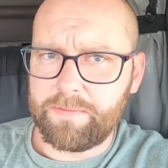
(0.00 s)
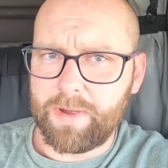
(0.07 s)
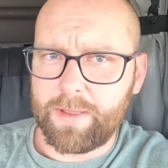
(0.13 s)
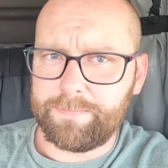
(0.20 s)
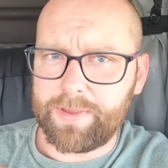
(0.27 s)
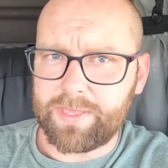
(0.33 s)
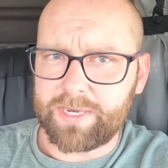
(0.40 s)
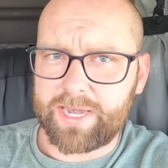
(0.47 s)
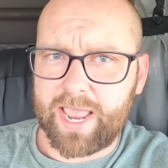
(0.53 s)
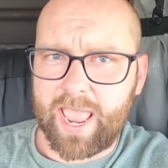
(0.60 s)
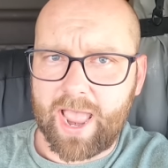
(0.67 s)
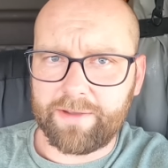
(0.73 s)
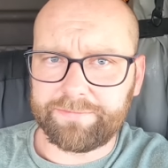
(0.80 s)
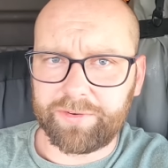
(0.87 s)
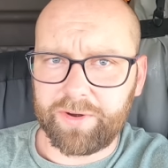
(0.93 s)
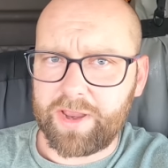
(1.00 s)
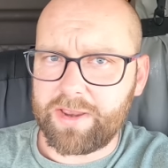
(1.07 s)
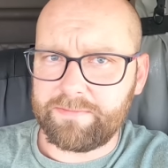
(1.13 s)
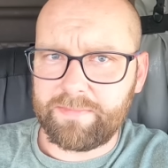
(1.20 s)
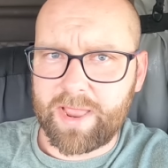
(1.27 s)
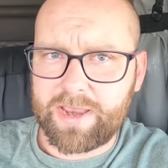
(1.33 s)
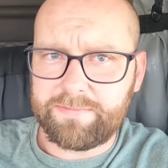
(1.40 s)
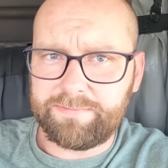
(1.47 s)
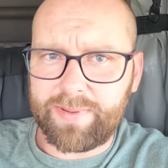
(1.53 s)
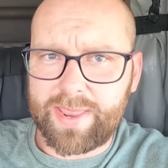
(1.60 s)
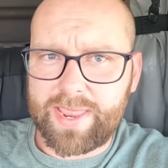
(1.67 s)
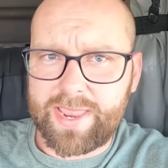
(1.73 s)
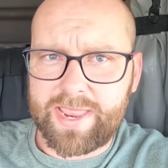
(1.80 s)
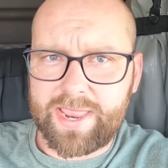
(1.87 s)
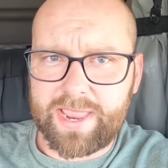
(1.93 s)
it might be the day after, it might
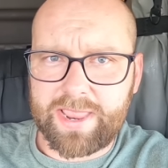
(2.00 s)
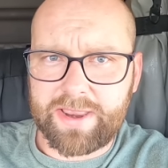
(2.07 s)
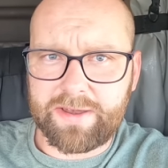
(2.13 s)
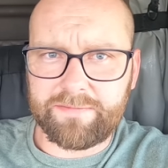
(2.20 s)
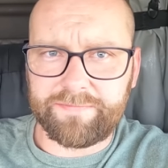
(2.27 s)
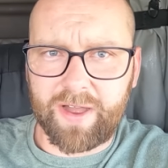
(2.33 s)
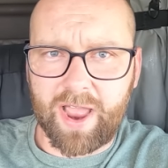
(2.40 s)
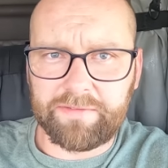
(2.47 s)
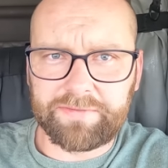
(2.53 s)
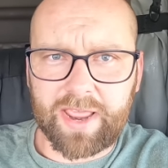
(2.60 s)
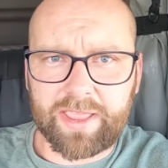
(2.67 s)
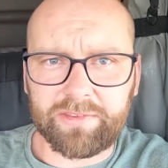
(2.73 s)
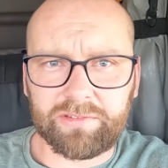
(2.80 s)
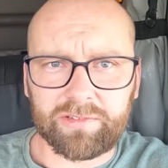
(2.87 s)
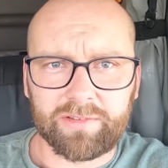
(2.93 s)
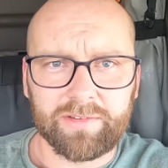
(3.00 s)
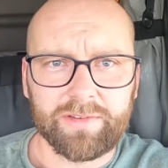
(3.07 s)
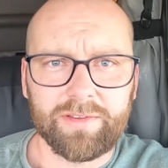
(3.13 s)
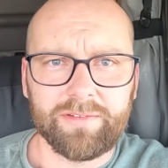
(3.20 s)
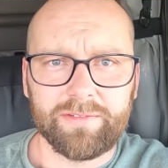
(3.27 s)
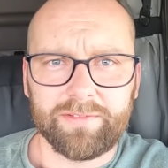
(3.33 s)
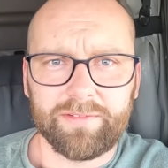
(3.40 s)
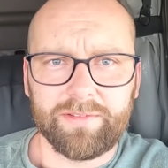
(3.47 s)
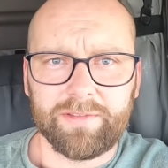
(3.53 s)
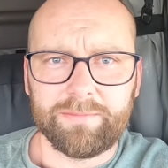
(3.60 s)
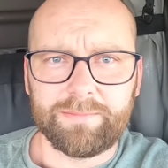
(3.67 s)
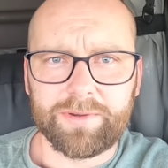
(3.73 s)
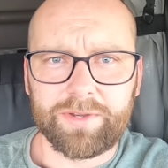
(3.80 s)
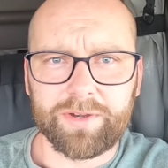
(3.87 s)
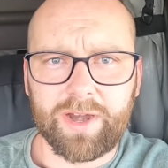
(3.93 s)
be in five days.
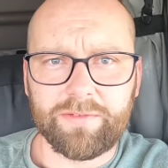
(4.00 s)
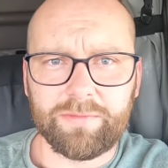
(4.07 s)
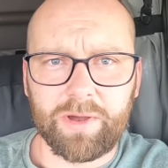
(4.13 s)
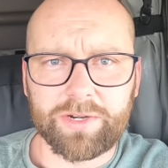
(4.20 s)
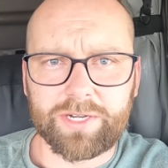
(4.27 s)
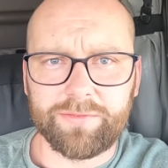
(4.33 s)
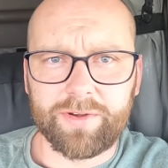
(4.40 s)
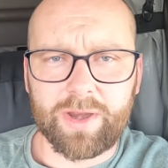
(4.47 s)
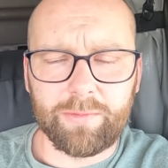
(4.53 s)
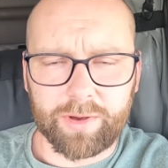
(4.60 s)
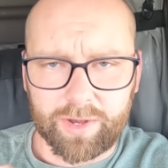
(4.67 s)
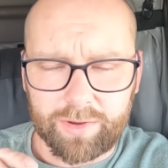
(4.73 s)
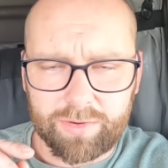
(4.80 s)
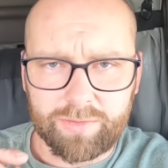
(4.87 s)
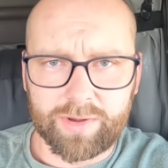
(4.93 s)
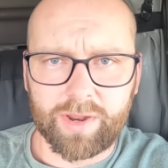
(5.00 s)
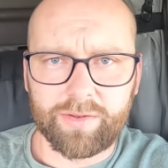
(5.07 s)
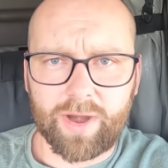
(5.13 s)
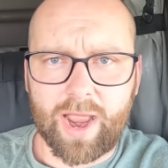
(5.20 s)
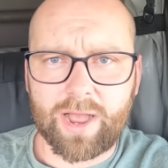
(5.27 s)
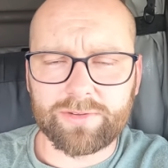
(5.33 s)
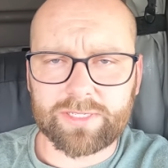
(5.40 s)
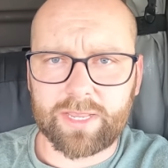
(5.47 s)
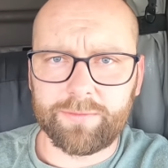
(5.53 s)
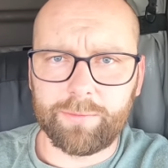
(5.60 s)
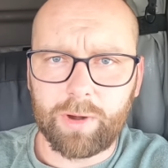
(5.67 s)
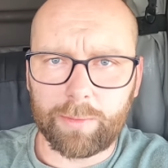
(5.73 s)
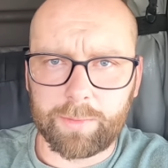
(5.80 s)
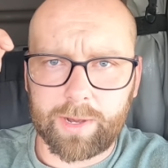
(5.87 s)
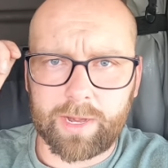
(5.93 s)
But you're gonna have to watch every day. We're gonna do another Howes
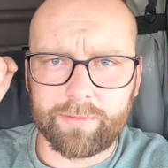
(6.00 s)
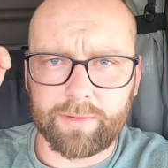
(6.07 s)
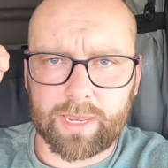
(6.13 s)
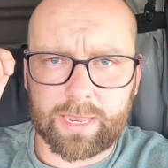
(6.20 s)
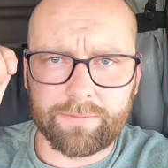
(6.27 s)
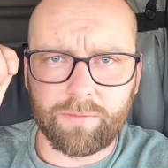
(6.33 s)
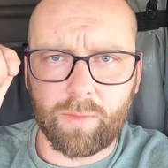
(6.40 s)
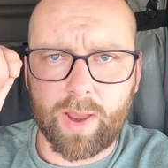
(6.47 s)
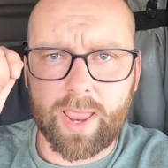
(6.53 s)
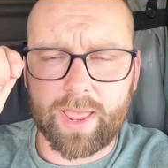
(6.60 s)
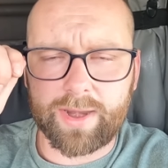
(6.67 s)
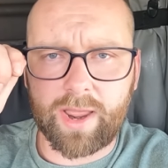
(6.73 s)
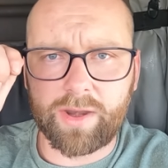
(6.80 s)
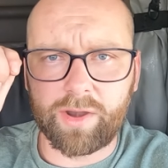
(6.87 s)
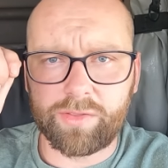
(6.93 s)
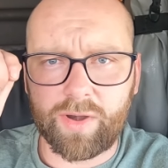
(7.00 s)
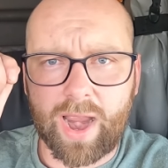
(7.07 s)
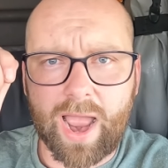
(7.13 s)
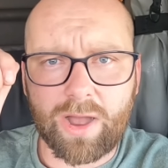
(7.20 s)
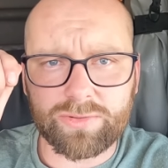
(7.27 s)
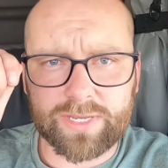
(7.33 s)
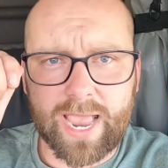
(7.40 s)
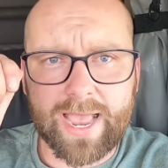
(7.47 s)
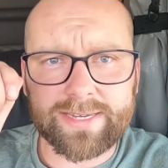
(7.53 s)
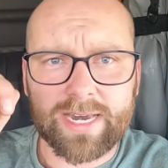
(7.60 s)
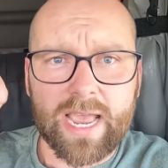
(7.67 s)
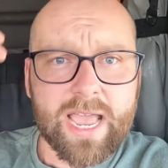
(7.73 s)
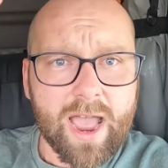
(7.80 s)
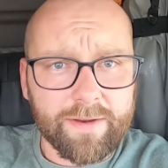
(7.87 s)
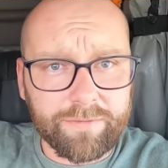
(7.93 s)
giveaway. We're gonna give away an, another Howes
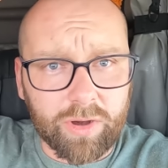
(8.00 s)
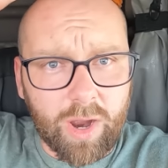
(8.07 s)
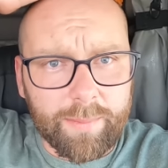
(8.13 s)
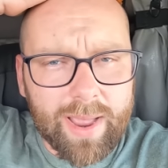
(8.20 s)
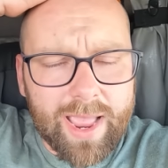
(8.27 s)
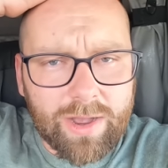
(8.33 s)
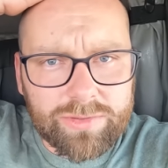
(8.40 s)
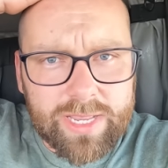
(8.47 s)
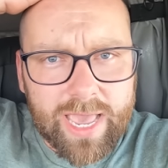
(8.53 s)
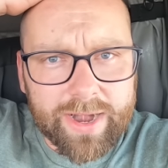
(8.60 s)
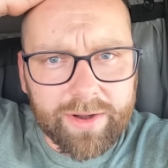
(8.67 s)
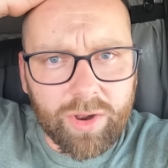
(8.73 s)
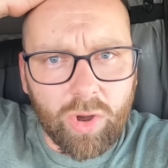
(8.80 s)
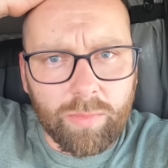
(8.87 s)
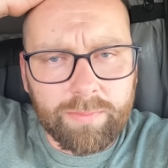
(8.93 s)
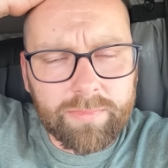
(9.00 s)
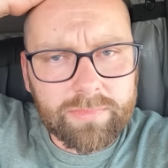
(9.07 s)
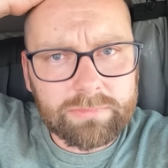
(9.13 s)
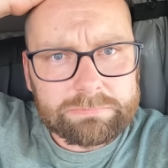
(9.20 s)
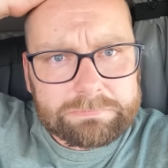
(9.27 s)
hat. I forgot my Howes hat at home.